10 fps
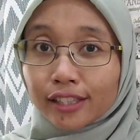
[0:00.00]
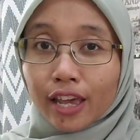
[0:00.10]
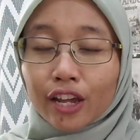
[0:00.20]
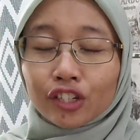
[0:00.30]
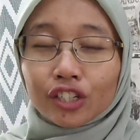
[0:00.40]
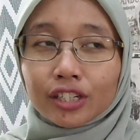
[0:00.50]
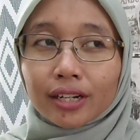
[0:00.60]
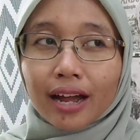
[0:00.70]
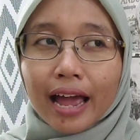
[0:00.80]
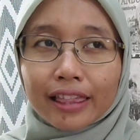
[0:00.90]
stage,
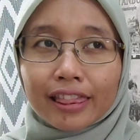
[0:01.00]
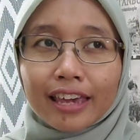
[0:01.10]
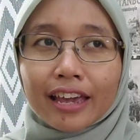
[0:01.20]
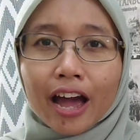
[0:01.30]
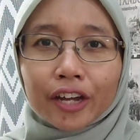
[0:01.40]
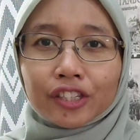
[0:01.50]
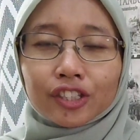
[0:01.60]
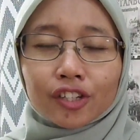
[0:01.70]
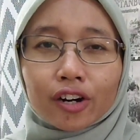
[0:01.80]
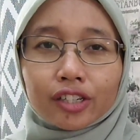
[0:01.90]
I think I
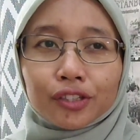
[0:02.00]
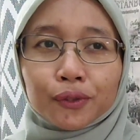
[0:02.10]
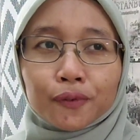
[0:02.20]
start